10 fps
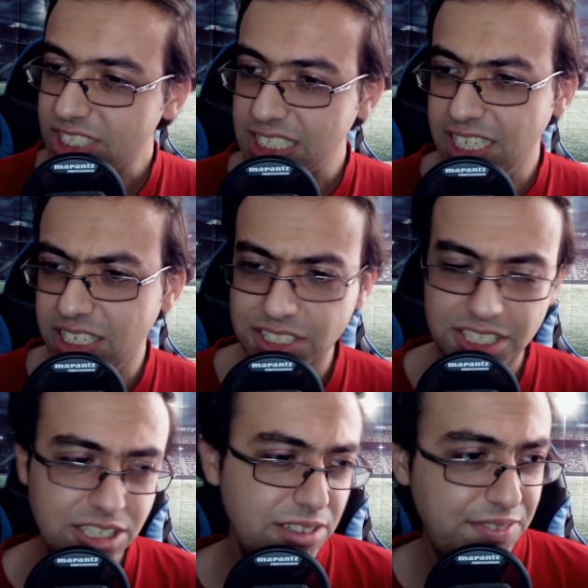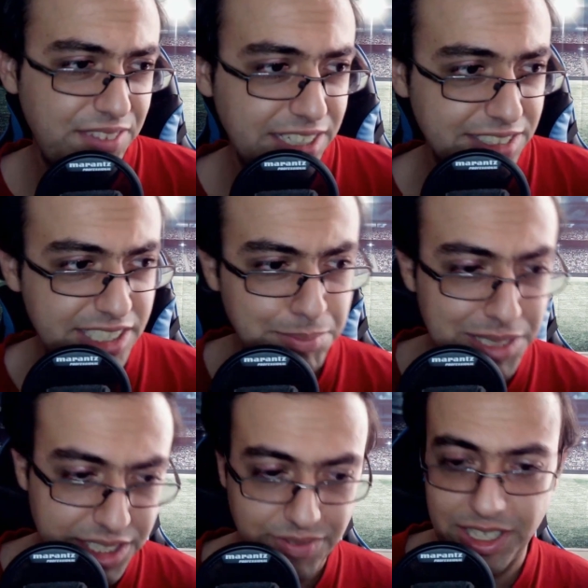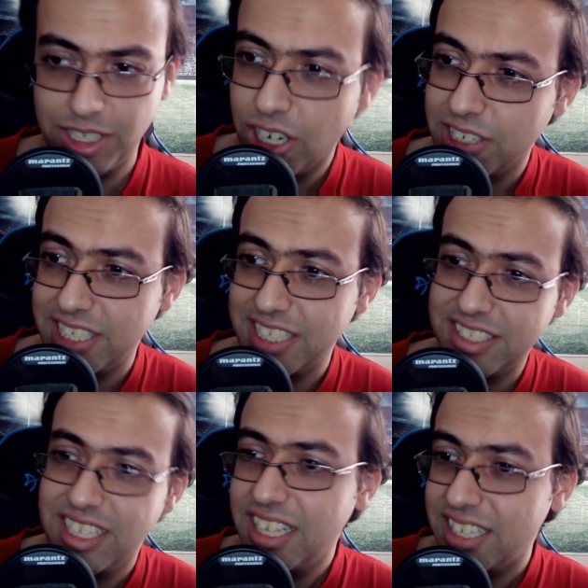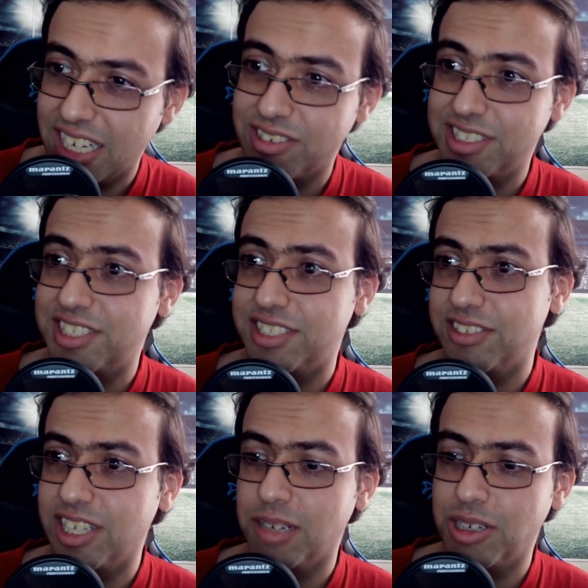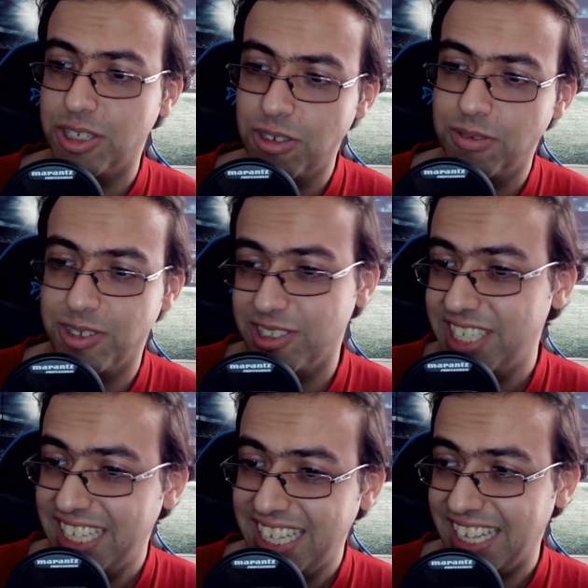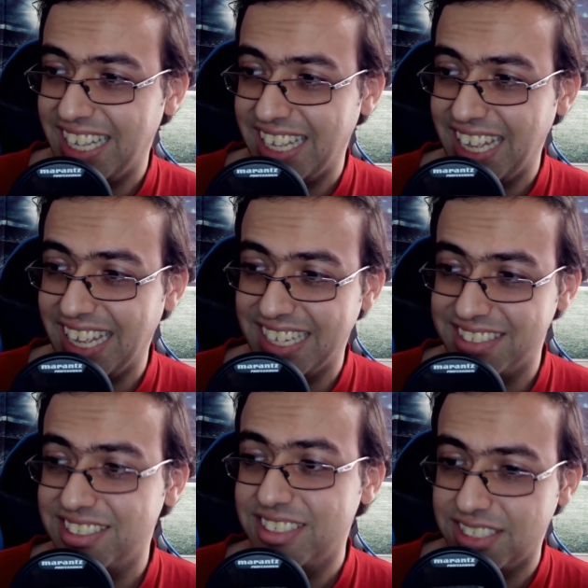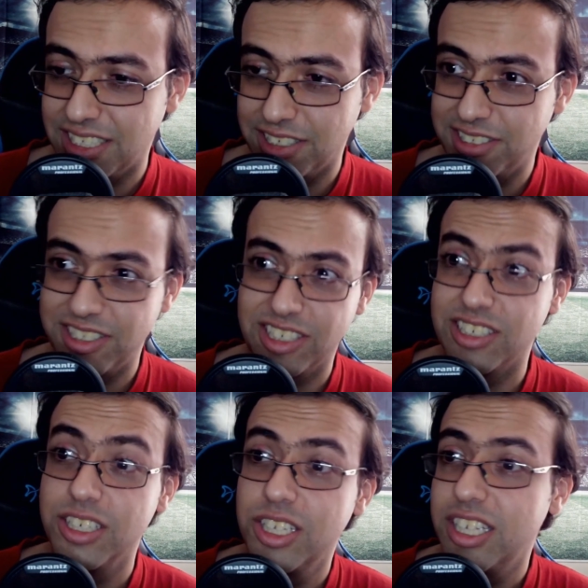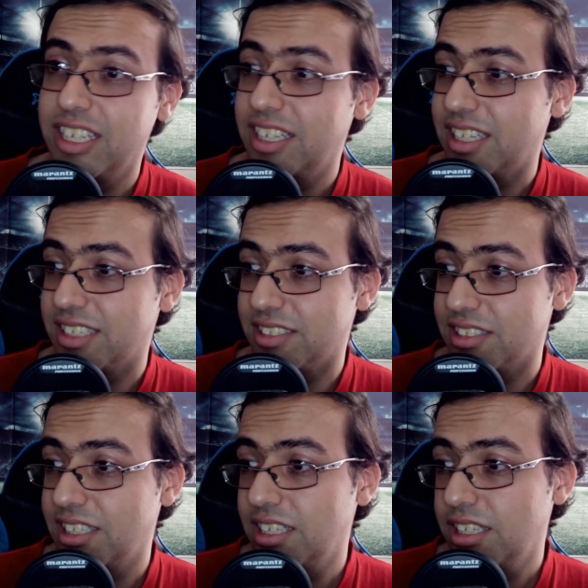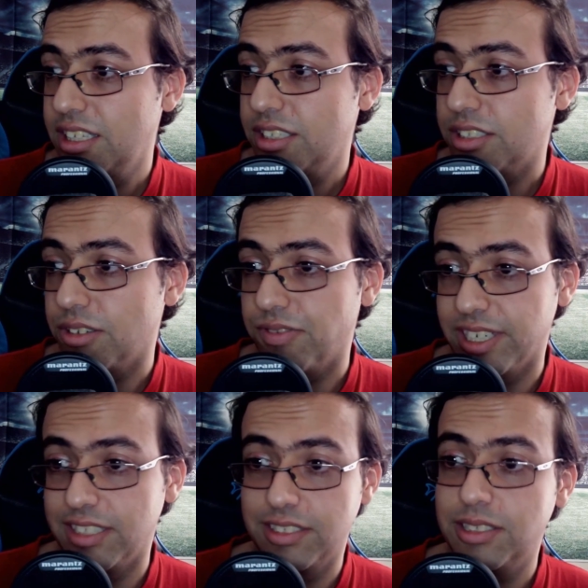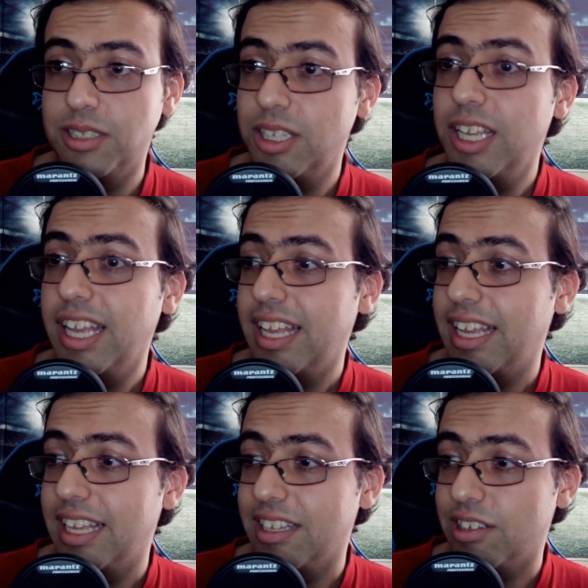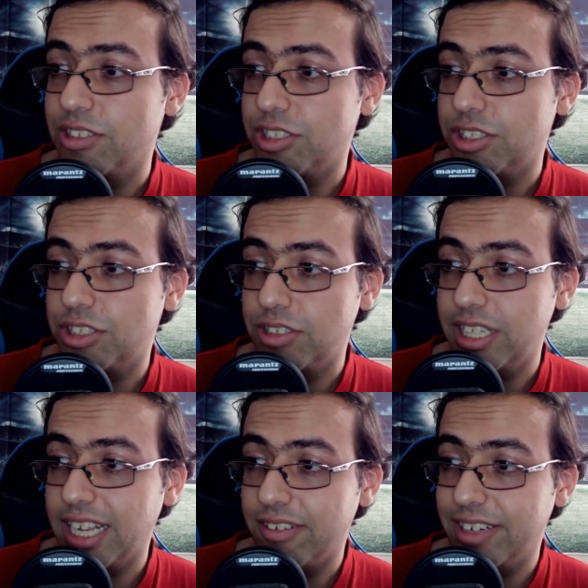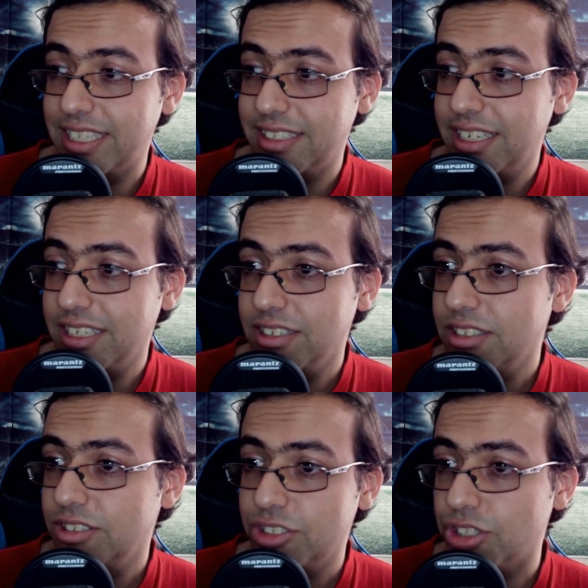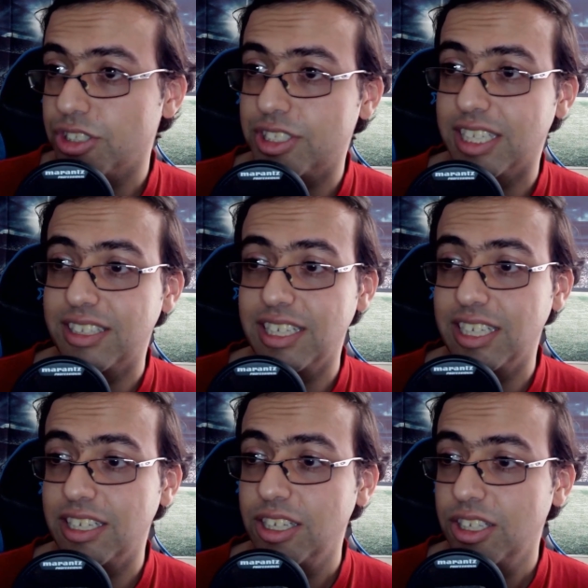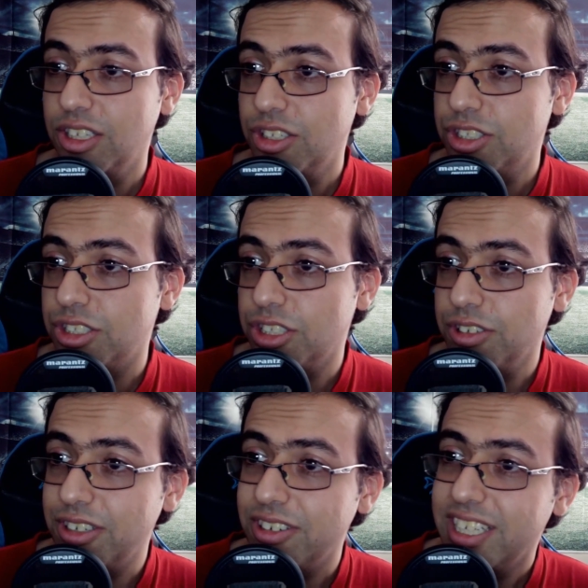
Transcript: And also, if there's a specific artist that wants to come on over and sing your song. So friends, and I'll just show you that right there. Just a little something to show you.